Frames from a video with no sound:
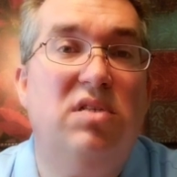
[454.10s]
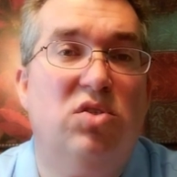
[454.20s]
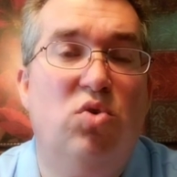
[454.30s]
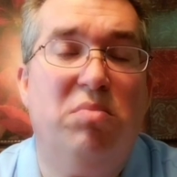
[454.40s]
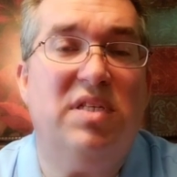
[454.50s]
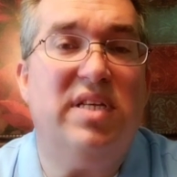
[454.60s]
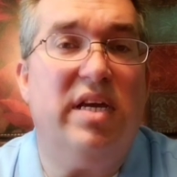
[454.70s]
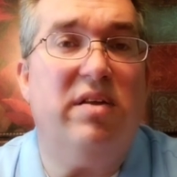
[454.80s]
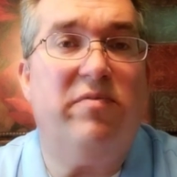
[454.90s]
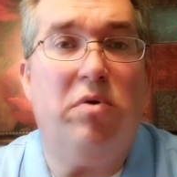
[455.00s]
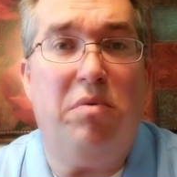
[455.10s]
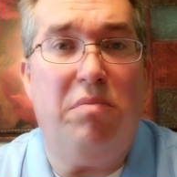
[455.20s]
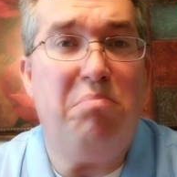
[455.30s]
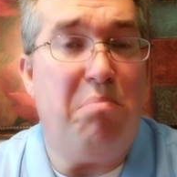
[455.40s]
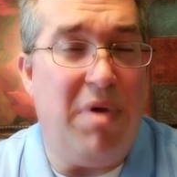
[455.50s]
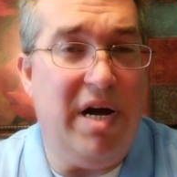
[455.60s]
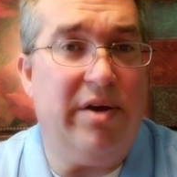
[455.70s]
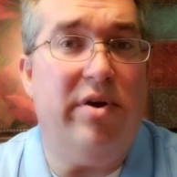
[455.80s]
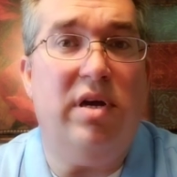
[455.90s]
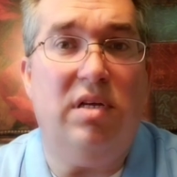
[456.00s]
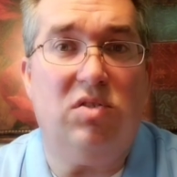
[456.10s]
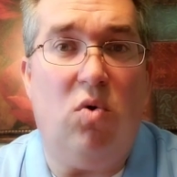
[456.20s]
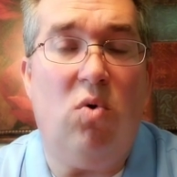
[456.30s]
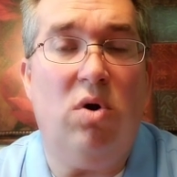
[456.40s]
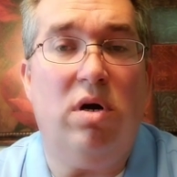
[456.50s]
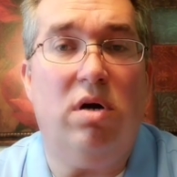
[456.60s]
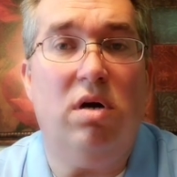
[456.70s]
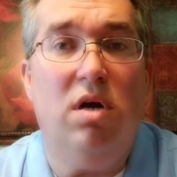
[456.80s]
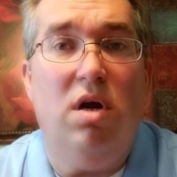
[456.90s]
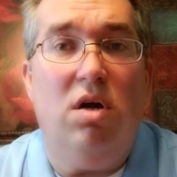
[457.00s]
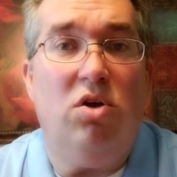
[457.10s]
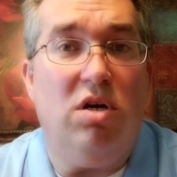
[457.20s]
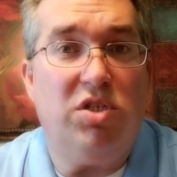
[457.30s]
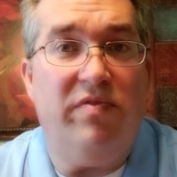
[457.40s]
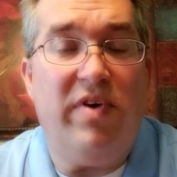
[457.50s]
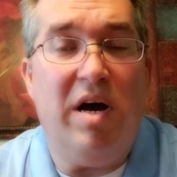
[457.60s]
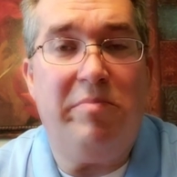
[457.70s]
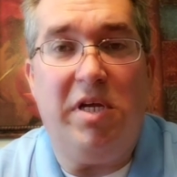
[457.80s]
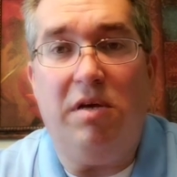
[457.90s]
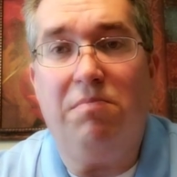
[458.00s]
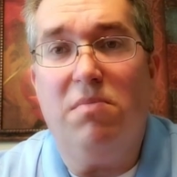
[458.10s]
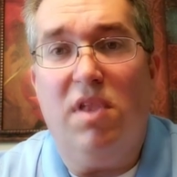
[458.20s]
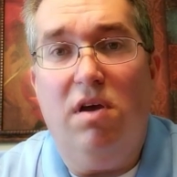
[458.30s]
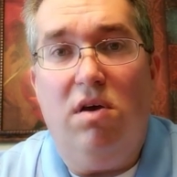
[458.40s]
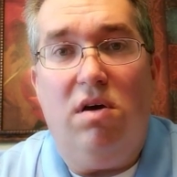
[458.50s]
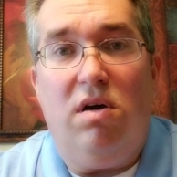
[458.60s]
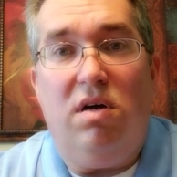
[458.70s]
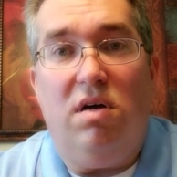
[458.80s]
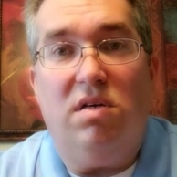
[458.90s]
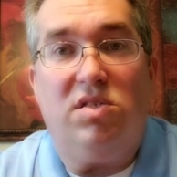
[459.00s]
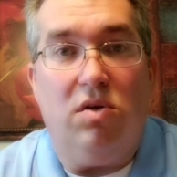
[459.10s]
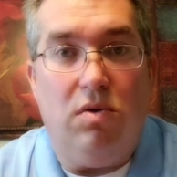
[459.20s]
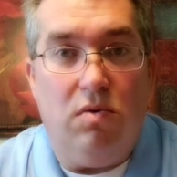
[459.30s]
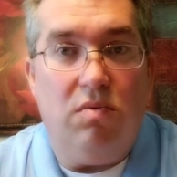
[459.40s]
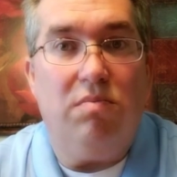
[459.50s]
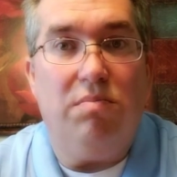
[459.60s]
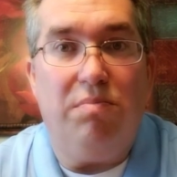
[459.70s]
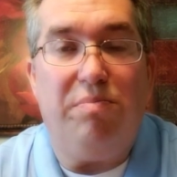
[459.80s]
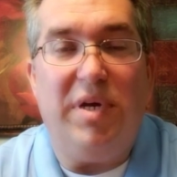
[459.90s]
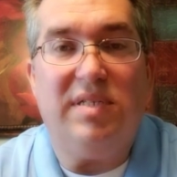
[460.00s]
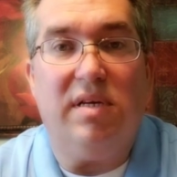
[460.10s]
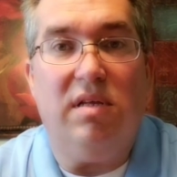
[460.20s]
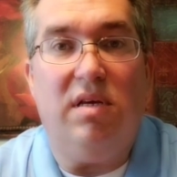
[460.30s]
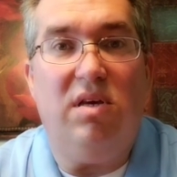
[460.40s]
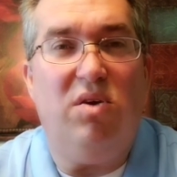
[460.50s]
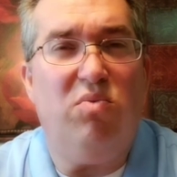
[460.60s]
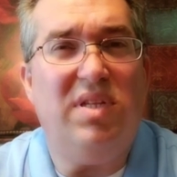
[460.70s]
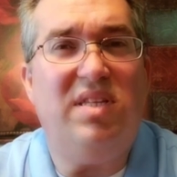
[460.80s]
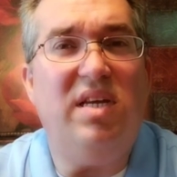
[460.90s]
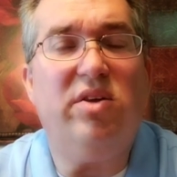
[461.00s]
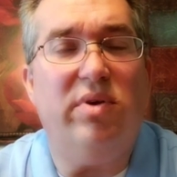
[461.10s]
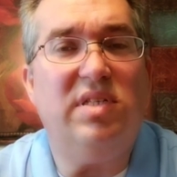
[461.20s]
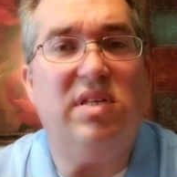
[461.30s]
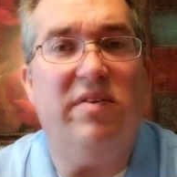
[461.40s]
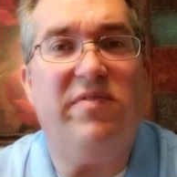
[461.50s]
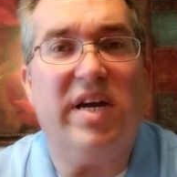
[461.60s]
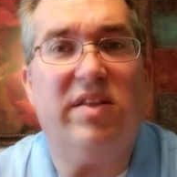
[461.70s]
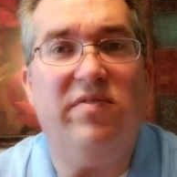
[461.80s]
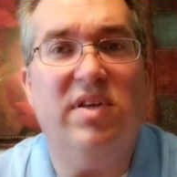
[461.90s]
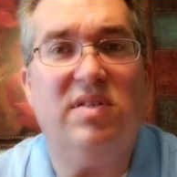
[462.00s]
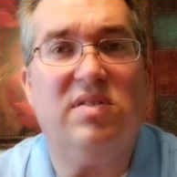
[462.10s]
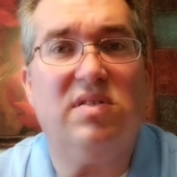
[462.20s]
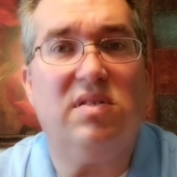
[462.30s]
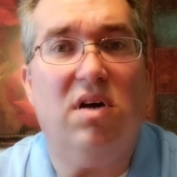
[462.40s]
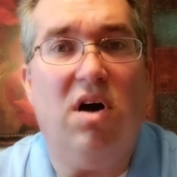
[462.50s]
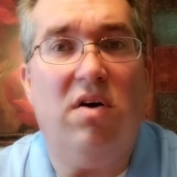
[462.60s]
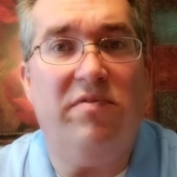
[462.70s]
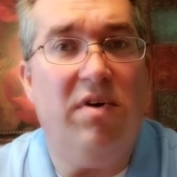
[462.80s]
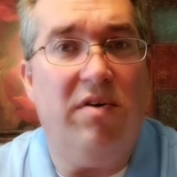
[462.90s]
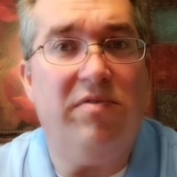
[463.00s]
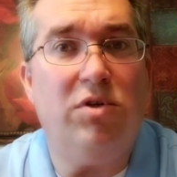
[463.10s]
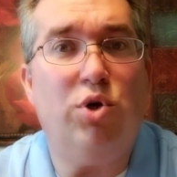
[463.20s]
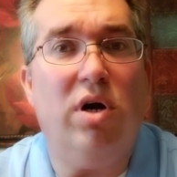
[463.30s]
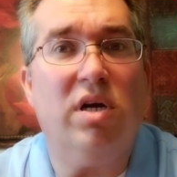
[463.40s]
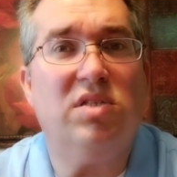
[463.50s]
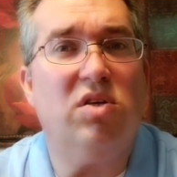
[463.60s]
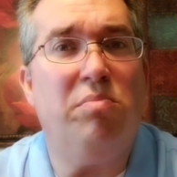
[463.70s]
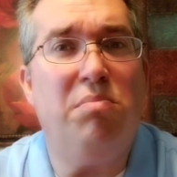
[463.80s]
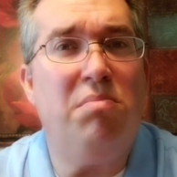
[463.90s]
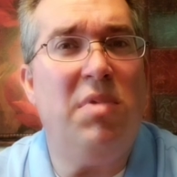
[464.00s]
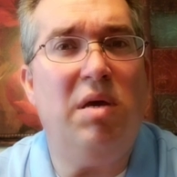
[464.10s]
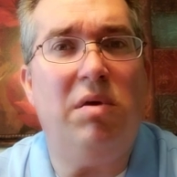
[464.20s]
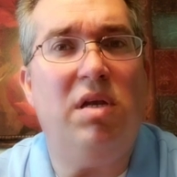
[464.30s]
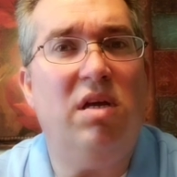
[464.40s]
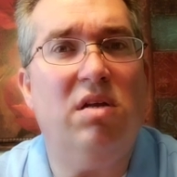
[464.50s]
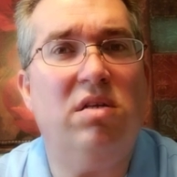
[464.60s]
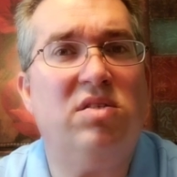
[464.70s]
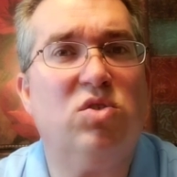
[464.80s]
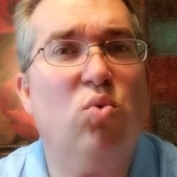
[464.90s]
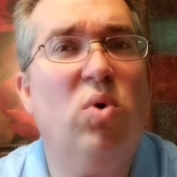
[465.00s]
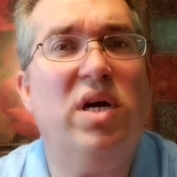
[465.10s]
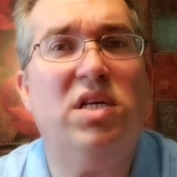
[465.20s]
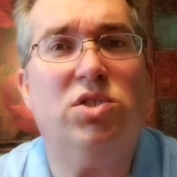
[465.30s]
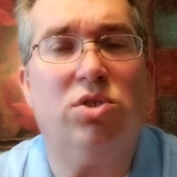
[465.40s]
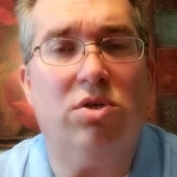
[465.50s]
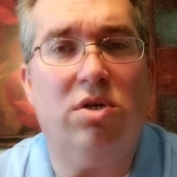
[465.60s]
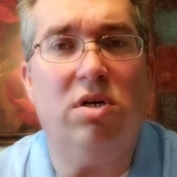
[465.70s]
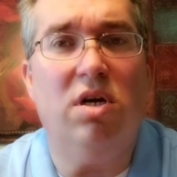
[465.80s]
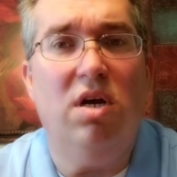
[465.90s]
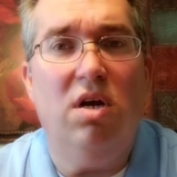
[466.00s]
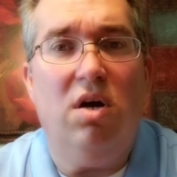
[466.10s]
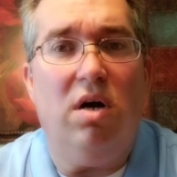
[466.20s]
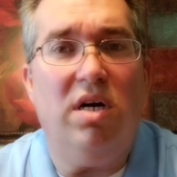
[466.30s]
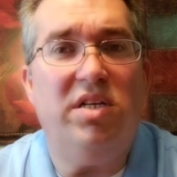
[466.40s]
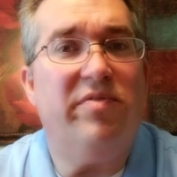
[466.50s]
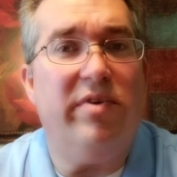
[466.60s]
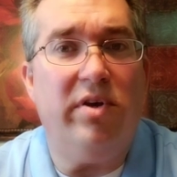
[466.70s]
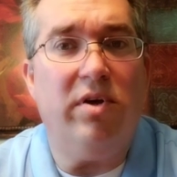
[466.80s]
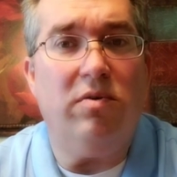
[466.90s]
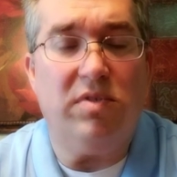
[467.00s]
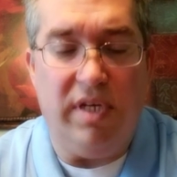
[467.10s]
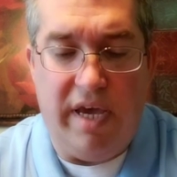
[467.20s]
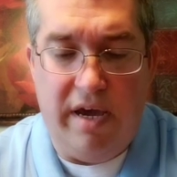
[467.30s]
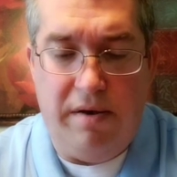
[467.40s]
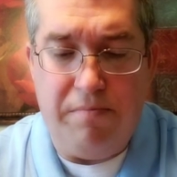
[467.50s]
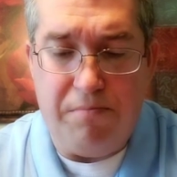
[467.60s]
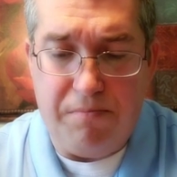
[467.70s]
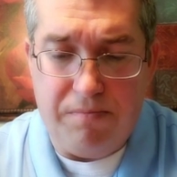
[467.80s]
is normally taken for migraines or nausea and vomiting. So basically it would decrease the effectiveness of the drug. So maybe you need to switch or a different dose again.